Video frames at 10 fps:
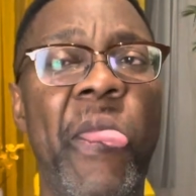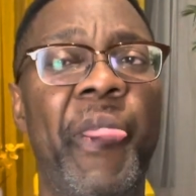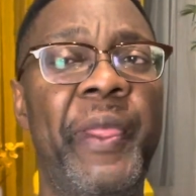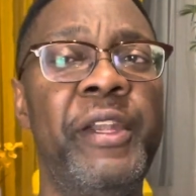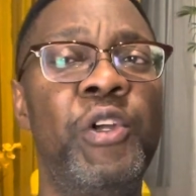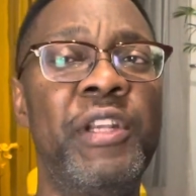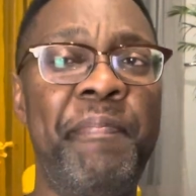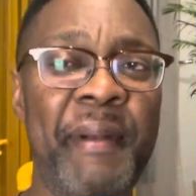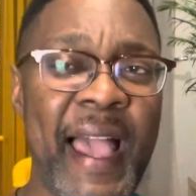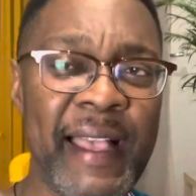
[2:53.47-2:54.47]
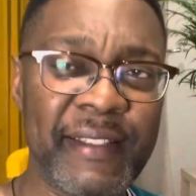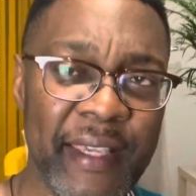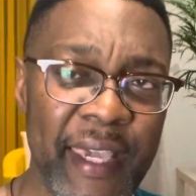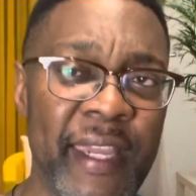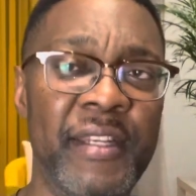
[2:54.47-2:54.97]
They know the player is
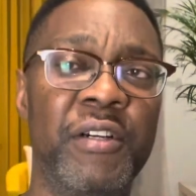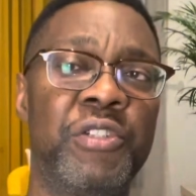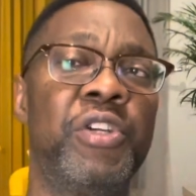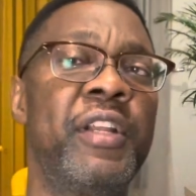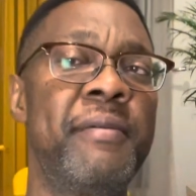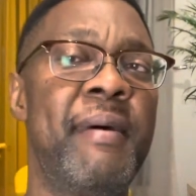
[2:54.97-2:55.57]
keen on joining